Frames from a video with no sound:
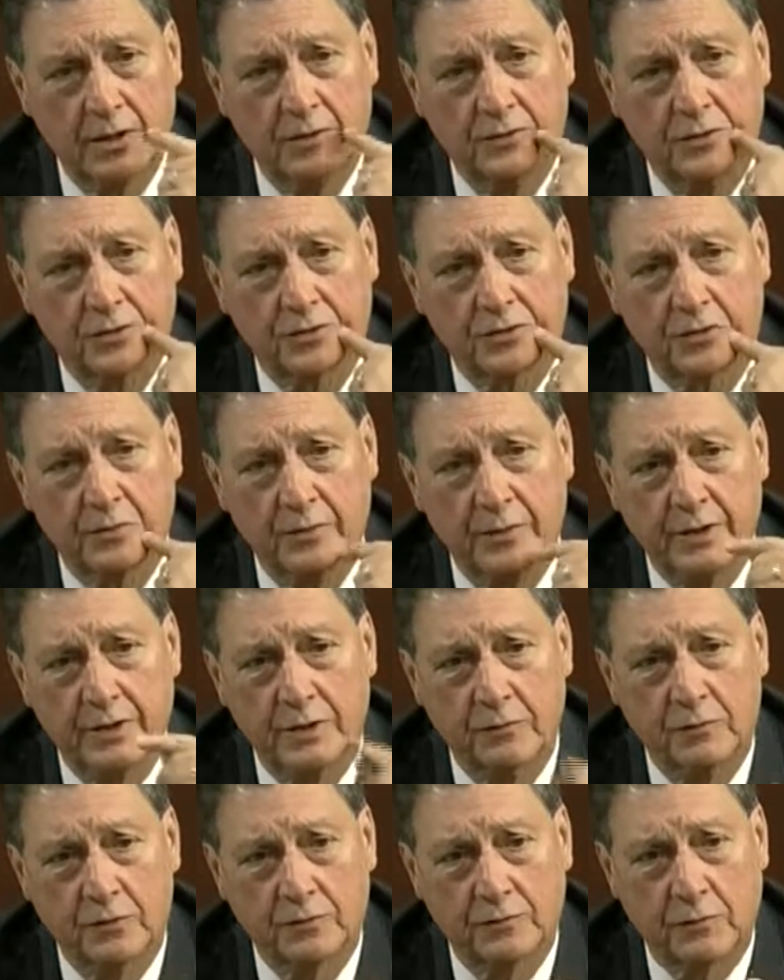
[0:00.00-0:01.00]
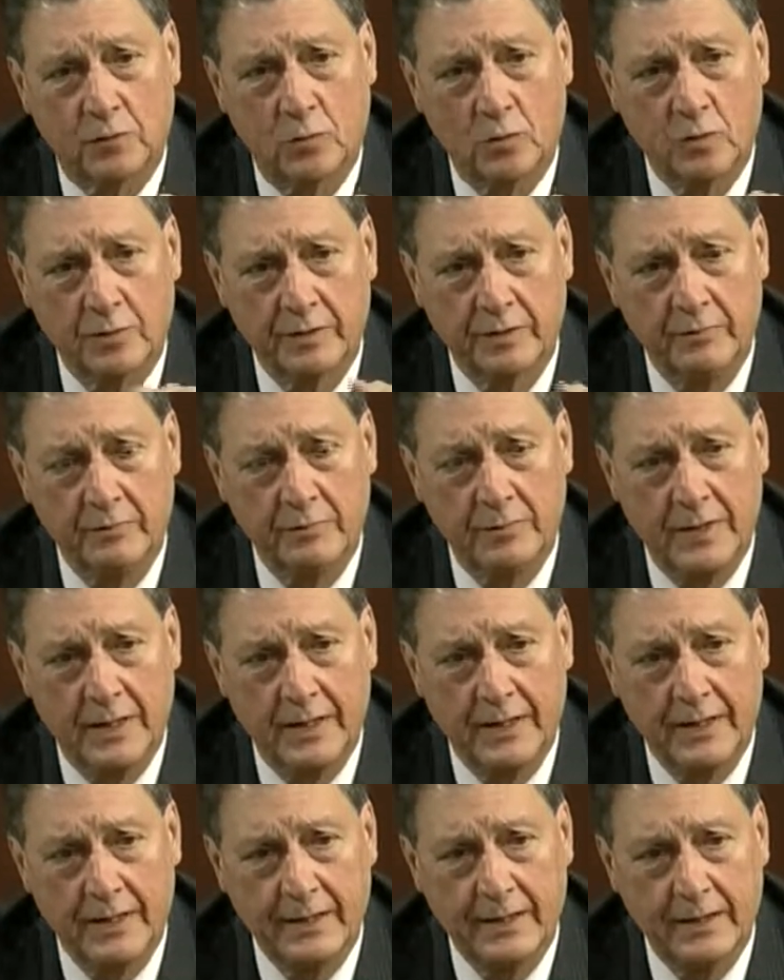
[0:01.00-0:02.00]
This committee was formed in
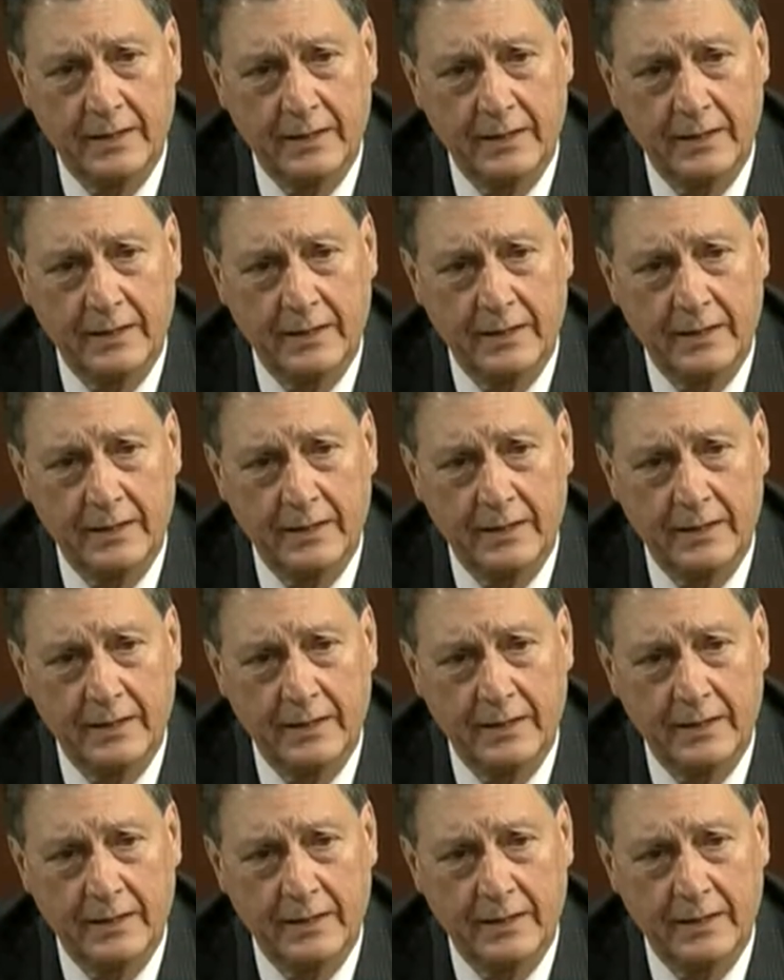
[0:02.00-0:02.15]
May,